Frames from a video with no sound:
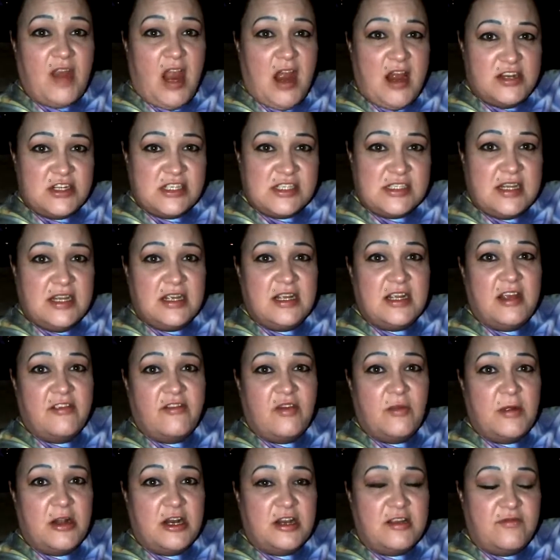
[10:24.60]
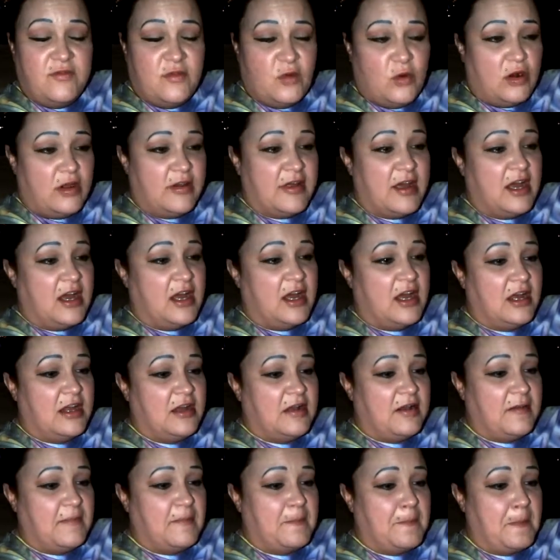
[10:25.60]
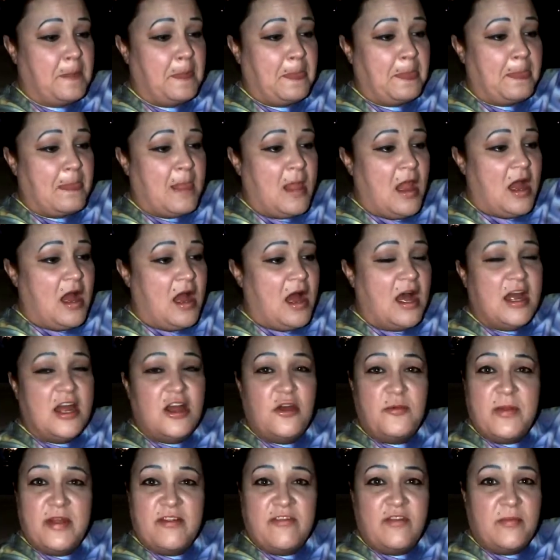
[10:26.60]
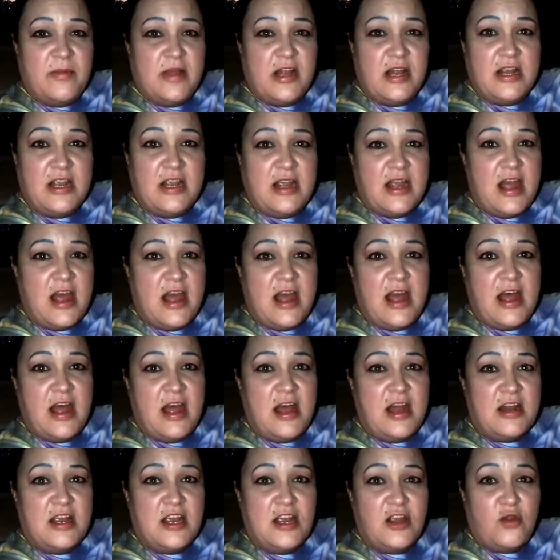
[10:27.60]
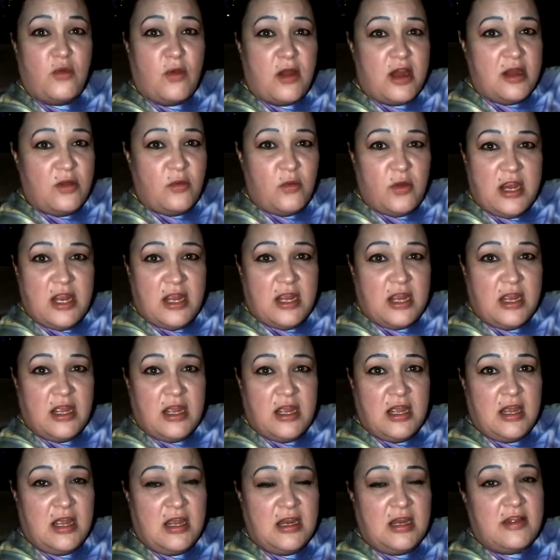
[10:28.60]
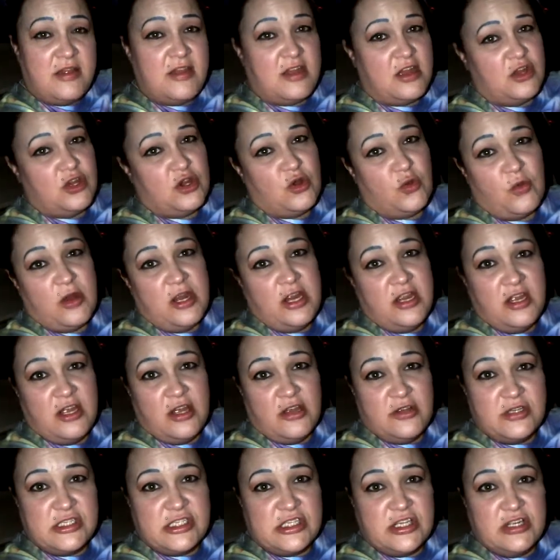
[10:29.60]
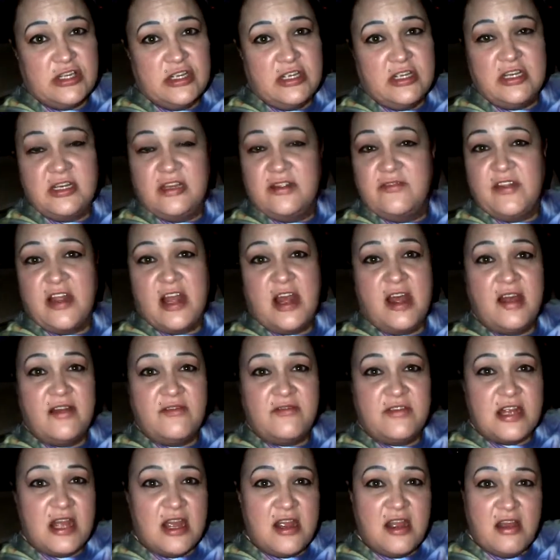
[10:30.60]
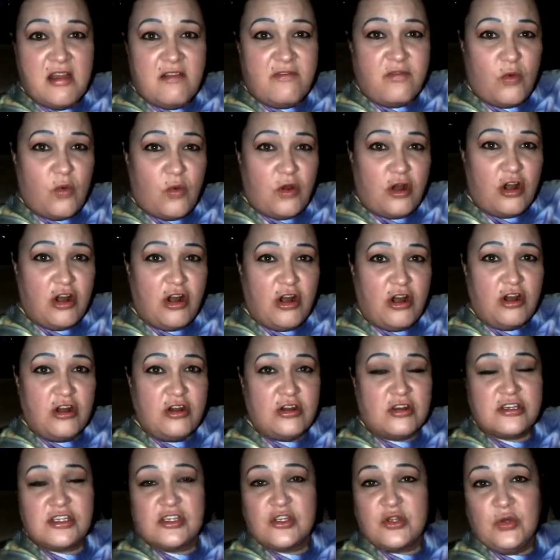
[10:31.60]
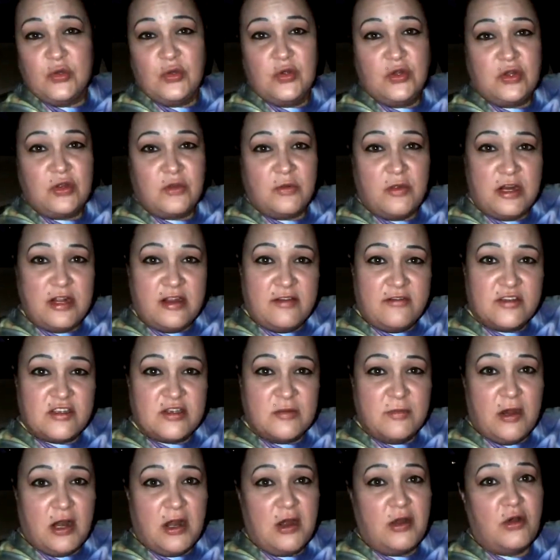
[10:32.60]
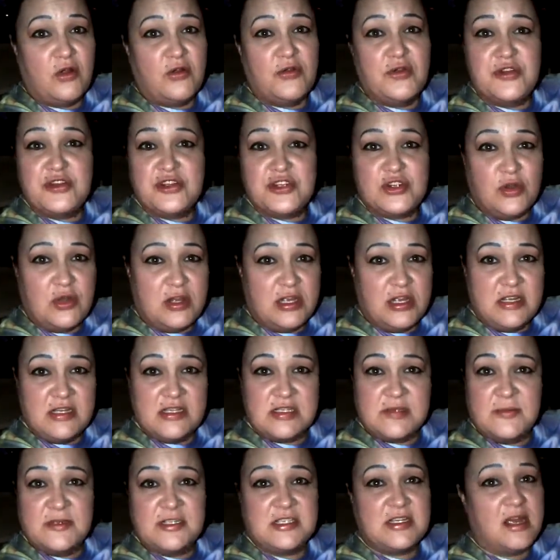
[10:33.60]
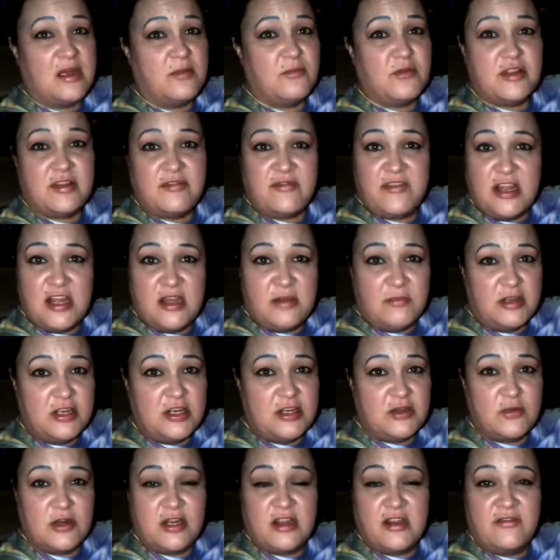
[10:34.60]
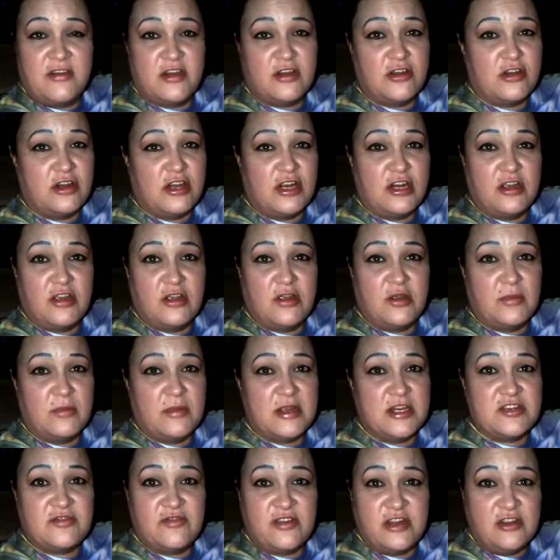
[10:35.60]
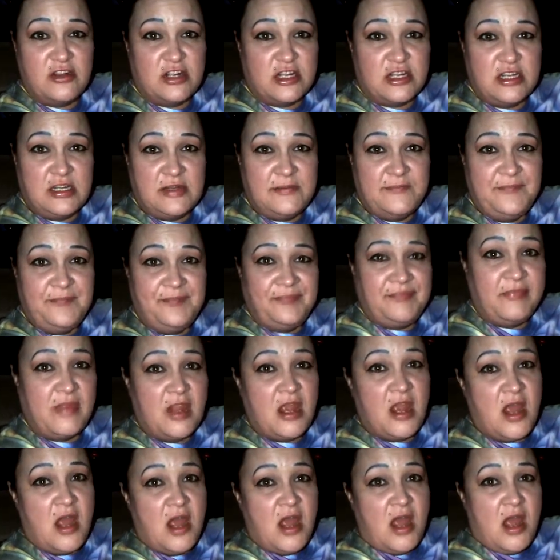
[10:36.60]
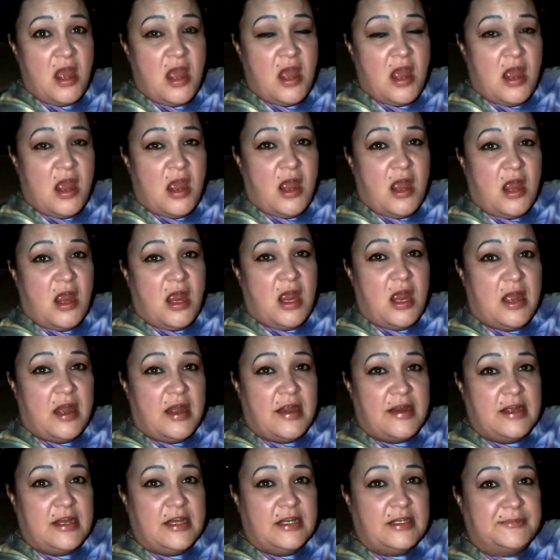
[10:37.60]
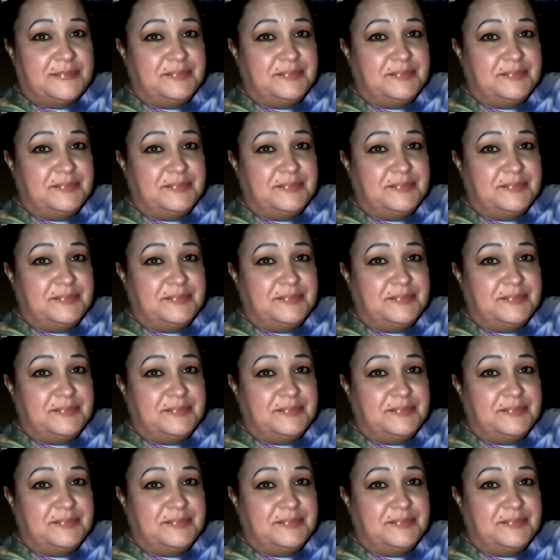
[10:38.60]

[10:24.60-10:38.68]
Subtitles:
I just thank everybody for that. And I hope everybody had a great weekend and that your week goes good. And if you have a day off of work or school or whatever tomorrow, enjoy it. Spend time with your family. Do whatever, you know, makes you feel good. And